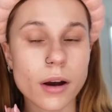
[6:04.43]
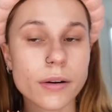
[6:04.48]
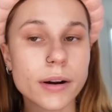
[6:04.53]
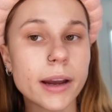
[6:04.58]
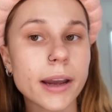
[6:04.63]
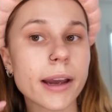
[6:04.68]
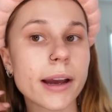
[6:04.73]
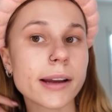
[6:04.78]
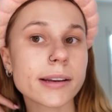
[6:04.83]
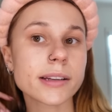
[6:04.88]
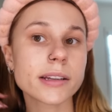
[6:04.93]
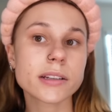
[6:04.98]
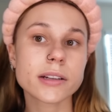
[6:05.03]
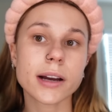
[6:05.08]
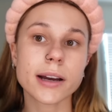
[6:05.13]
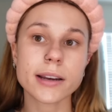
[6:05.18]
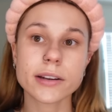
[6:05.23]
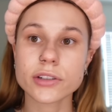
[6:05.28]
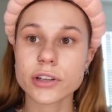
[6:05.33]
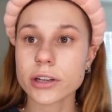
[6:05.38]
Okay, I did
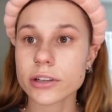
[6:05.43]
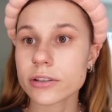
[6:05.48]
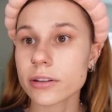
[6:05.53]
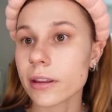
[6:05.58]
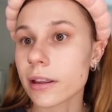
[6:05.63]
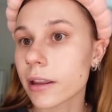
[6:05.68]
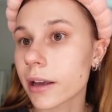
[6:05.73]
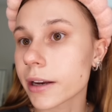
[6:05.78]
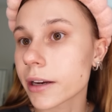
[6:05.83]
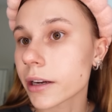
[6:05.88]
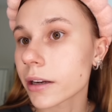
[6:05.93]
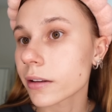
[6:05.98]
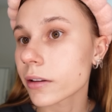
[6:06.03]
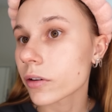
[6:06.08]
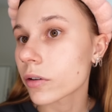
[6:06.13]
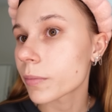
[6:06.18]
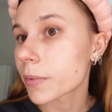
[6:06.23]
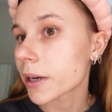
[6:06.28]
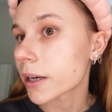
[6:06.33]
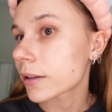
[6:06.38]
kind of change the lighting a
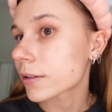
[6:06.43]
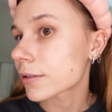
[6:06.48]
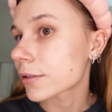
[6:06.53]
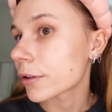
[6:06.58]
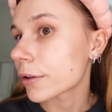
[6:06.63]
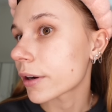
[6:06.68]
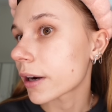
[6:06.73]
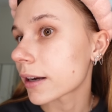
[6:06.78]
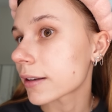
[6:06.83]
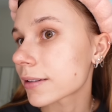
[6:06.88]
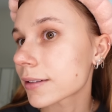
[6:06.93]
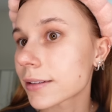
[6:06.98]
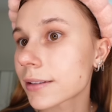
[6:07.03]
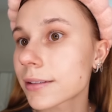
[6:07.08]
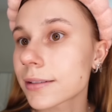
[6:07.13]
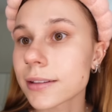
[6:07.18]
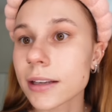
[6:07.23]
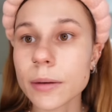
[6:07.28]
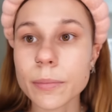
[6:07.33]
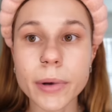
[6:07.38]
little bit so you guys could
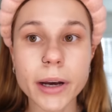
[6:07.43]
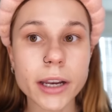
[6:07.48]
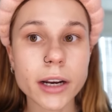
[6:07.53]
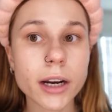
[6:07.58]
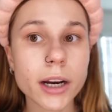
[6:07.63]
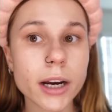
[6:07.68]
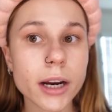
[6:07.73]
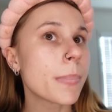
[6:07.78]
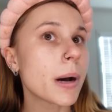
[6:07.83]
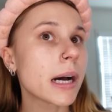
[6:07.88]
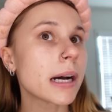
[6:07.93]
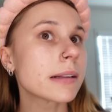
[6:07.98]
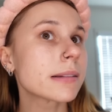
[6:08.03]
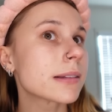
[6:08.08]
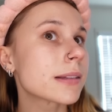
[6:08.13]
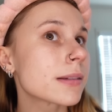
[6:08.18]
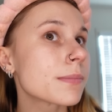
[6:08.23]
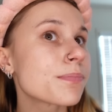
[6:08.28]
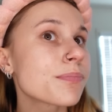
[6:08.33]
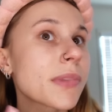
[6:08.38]
see better.
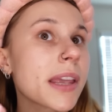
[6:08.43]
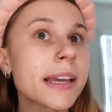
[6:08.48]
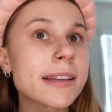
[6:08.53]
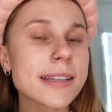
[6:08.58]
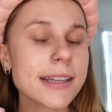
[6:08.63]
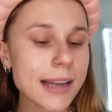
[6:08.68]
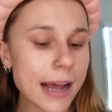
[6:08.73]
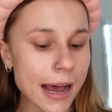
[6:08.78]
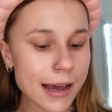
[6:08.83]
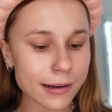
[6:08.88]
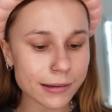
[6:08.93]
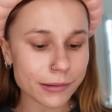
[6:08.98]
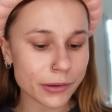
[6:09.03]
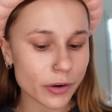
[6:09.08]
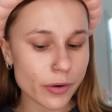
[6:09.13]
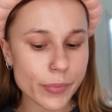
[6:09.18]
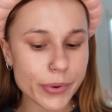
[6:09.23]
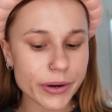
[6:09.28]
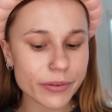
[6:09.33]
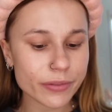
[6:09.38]
But it did add a
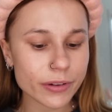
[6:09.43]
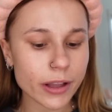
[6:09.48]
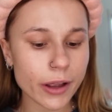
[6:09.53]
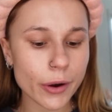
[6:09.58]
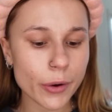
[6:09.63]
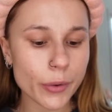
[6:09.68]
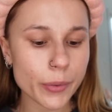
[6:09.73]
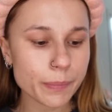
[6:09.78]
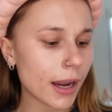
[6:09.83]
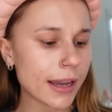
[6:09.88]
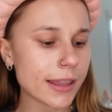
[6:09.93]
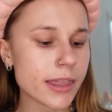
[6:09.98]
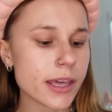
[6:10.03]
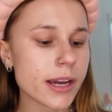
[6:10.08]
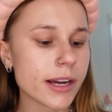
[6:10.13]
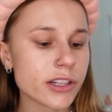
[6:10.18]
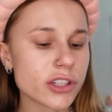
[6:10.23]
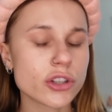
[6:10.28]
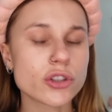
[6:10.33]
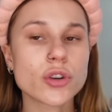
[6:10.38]
little bit of glow. I think
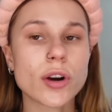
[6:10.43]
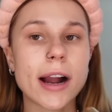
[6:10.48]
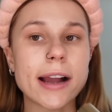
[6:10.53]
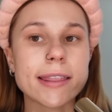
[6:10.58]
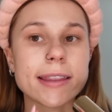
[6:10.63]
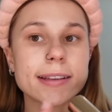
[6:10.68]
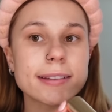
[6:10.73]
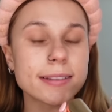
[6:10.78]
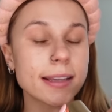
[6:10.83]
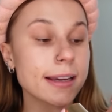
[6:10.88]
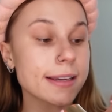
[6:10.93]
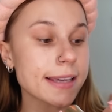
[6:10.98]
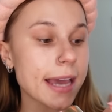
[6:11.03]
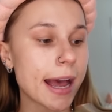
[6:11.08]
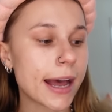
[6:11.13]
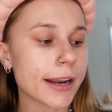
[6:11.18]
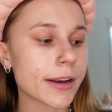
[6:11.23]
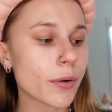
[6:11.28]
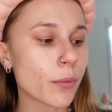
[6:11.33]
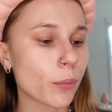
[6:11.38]
I should try this
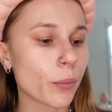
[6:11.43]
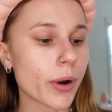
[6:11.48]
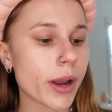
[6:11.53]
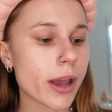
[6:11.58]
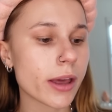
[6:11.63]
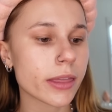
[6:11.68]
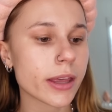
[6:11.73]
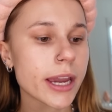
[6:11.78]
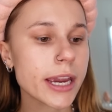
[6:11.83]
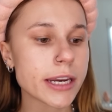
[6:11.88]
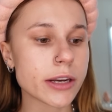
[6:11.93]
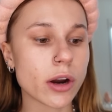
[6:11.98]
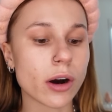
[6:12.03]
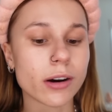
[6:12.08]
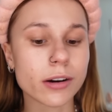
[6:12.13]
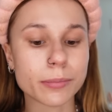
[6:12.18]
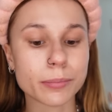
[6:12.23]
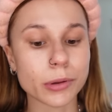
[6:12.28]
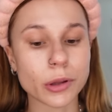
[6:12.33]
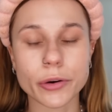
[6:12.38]
again with a
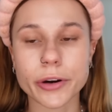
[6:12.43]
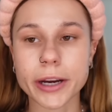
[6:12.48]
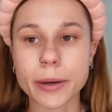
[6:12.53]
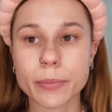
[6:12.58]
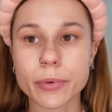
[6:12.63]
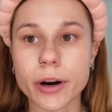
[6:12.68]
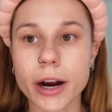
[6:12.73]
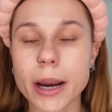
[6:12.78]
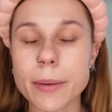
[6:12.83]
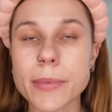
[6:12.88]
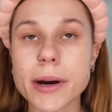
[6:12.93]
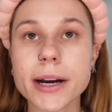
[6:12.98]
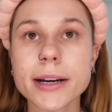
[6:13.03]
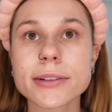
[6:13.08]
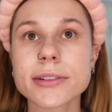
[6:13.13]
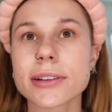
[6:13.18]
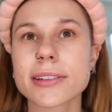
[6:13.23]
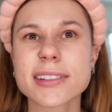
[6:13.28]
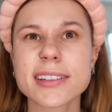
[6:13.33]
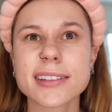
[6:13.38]
non-blurring primer
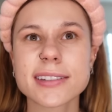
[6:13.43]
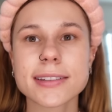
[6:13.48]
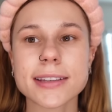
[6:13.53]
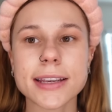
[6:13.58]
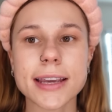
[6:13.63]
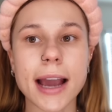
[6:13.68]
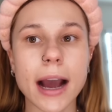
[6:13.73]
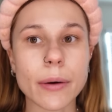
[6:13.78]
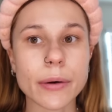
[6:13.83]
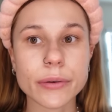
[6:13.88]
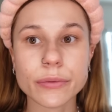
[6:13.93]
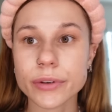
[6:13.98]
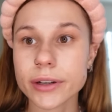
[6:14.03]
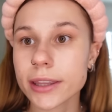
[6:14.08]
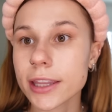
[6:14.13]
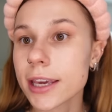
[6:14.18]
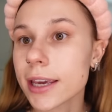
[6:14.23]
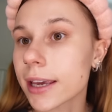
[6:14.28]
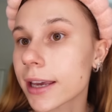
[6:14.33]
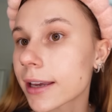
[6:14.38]
just to see how it
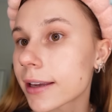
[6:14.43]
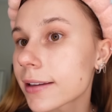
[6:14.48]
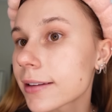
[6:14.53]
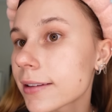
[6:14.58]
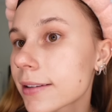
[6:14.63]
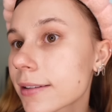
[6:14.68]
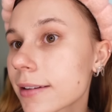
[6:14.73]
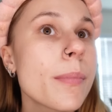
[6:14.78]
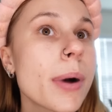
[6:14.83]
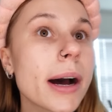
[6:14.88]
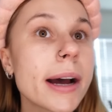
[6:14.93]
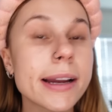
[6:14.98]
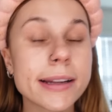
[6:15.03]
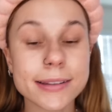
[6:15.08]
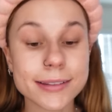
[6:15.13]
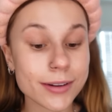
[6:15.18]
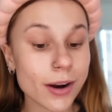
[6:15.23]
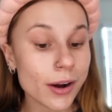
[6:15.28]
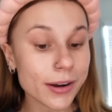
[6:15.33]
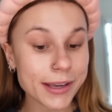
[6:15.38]
really is, but
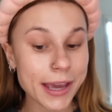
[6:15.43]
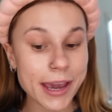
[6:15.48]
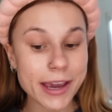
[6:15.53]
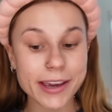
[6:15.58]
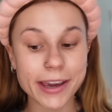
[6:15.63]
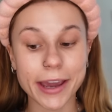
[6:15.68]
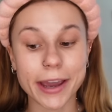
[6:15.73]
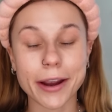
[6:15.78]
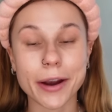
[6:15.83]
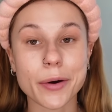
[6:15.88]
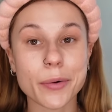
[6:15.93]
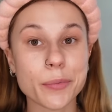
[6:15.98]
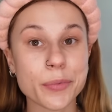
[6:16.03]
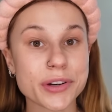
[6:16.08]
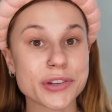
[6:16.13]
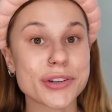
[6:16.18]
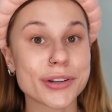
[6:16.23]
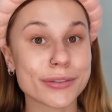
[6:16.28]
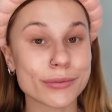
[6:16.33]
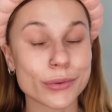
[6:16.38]
it's not caking,
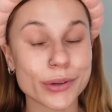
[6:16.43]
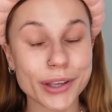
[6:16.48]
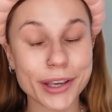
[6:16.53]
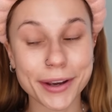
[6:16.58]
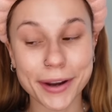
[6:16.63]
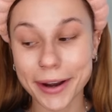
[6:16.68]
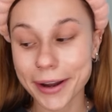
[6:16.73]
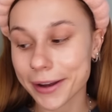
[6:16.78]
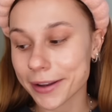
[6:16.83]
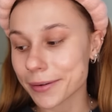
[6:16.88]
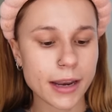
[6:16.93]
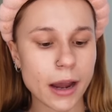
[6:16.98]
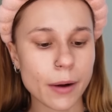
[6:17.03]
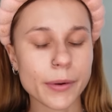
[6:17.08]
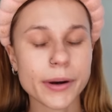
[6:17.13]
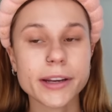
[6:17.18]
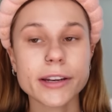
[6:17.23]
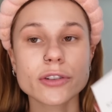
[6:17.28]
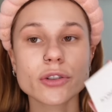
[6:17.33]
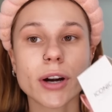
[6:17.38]
which is really good. Now
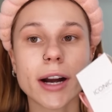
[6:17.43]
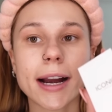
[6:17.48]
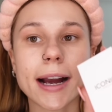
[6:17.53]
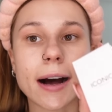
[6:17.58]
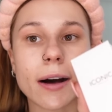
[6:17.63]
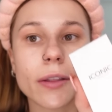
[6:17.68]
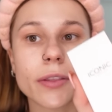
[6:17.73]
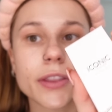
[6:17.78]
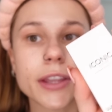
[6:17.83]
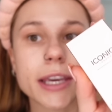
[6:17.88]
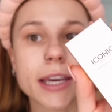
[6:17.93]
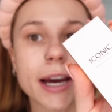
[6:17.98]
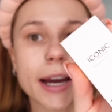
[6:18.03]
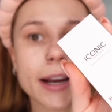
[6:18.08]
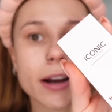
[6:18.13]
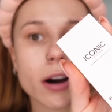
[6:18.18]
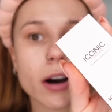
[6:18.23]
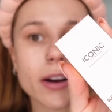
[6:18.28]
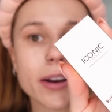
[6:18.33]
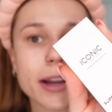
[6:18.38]
we're gonna try out the
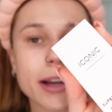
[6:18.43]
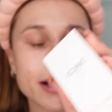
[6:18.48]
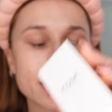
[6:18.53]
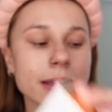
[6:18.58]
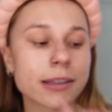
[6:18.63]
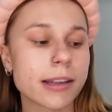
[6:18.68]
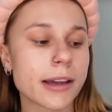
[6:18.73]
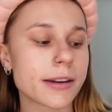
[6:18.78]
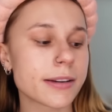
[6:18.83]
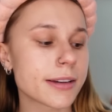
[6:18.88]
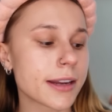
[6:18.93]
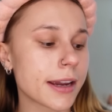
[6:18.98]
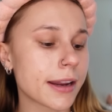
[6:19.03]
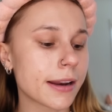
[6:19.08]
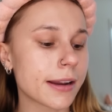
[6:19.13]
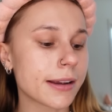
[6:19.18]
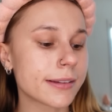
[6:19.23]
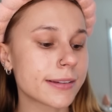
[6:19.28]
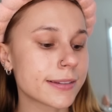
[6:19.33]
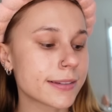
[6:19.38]
Iconic
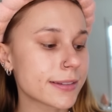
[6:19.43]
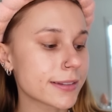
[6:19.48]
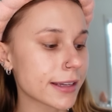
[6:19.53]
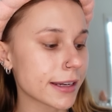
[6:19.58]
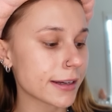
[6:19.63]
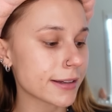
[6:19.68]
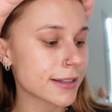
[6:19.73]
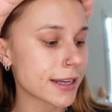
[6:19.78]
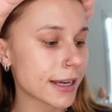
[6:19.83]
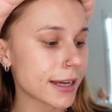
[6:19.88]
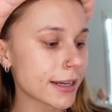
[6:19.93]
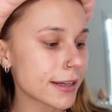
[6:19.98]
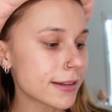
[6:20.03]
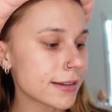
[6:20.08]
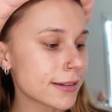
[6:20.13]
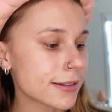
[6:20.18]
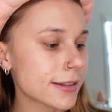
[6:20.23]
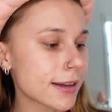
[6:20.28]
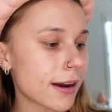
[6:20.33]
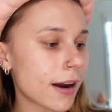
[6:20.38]
London Skin
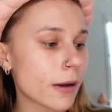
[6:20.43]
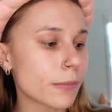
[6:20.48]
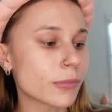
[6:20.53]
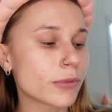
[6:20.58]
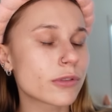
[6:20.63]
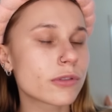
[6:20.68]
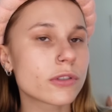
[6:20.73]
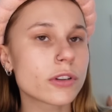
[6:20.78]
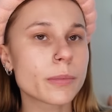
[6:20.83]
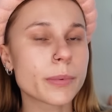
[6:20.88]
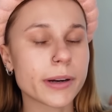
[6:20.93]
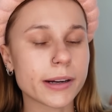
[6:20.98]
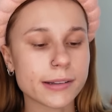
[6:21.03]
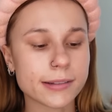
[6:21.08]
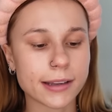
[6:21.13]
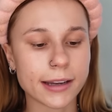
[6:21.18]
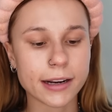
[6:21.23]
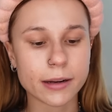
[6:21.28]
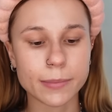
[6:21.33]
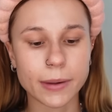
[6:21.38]
Tint. I'm super
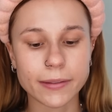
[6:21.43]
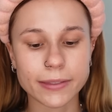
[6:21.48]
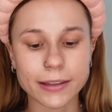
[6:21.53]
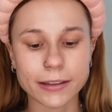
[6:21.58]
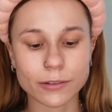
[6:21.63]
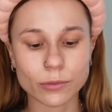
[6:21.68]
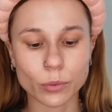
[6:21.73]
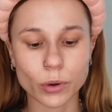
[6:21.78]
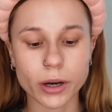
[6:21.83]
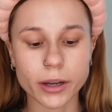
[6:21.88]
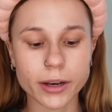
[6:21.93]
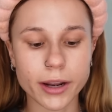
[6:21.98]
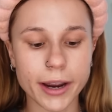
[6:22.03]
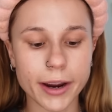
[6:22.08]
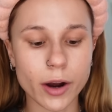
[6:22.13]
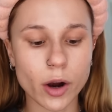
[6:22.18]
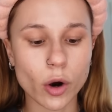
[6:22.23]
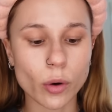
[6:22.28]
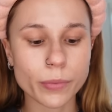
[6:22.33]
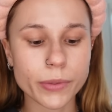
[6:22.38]
excited about this one. I
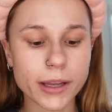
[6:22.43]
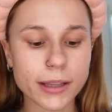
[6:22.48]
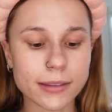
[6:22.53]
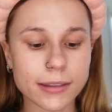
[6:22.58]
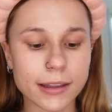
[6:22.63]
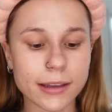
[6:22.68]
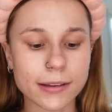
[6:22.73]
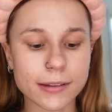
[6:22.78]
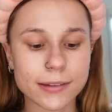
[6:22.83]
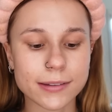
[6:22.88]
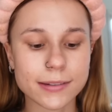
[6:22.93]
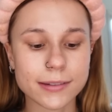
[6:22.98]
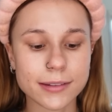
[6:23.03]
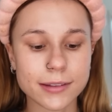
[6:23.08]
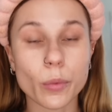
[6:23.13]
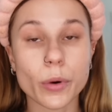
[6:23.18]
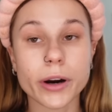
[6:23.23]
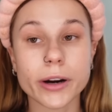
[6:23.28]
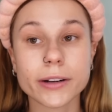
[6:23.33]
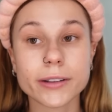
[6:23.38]
hope that this
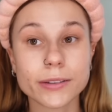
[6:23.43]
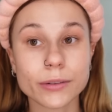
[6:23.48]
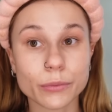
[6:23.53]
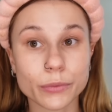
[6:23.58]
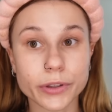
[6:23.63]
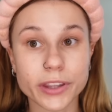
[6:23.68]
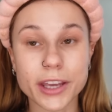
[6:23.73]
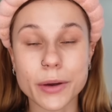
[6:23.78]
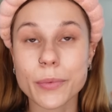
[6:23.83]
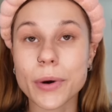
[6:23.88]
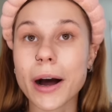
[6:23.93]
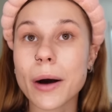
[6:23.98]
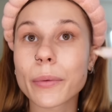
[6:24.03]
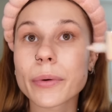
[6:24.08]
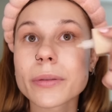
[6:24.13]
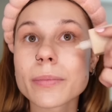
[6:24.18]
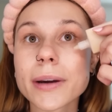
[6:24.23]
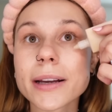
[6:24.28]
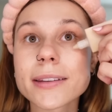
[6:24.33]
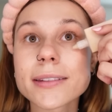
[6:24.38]
works really well
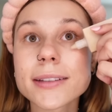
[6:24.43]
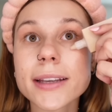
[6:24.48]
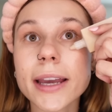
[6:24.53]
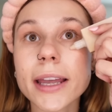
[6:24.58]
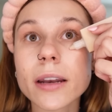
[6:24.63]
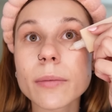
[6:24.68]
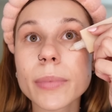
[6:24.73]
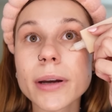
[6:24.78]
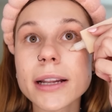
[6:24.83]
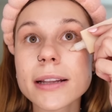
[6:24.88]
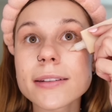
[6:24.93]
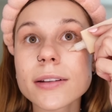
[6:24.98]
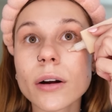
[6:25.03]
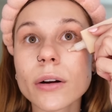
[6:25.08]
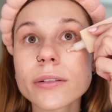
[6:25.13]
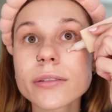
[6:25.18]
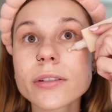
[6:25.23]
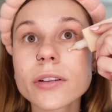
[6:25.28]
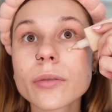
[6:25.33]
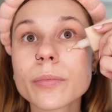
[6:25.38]
with my skin, but it's
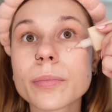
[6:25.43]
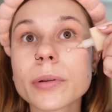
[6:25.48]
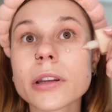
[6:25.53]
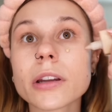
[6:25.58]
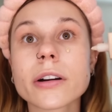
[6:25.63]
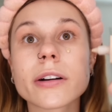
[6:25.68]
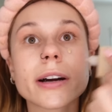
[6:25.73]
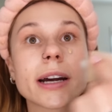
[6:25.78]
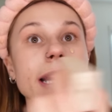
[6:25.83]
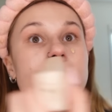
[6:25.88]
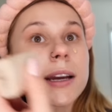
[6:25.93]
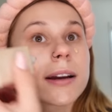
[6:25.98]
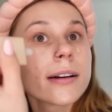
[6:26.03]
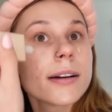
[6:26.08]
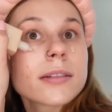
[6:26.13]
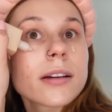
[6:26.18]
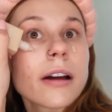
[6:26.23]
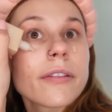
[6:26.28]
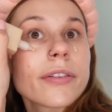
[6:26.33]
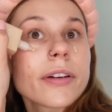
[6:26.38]
also blurring,
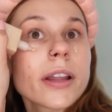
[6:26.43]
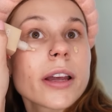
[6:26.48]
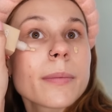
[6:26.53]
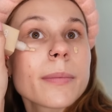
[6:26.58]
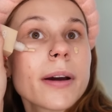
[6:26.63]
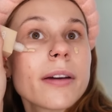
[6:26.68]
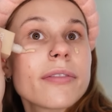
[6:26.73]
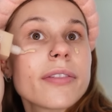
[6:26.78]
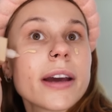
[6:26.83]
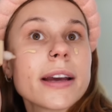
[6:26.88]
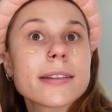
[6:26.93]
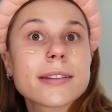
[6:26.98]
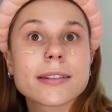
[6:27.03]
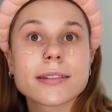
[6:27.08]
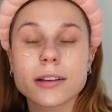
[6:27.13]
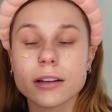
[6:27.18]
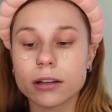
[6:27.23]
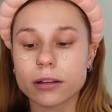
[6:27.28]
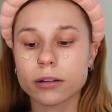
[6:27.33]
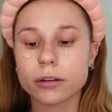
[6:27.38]
so I feel like my face is
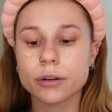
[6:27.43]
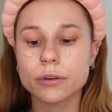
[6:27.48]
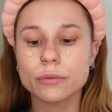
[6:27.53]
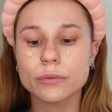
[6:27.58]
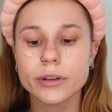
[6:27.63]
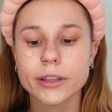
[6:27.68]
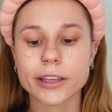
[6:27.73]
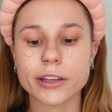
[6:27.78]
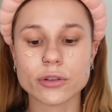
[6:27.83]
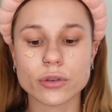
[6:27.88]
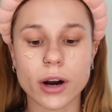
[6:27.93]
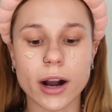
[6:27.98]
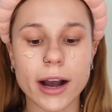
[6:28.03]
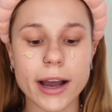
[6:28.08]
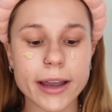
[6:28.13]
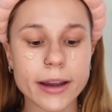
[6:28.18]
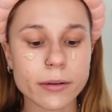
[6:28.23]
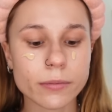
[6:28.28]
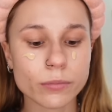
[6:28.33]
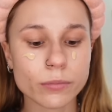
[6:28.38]
gonna look really dry,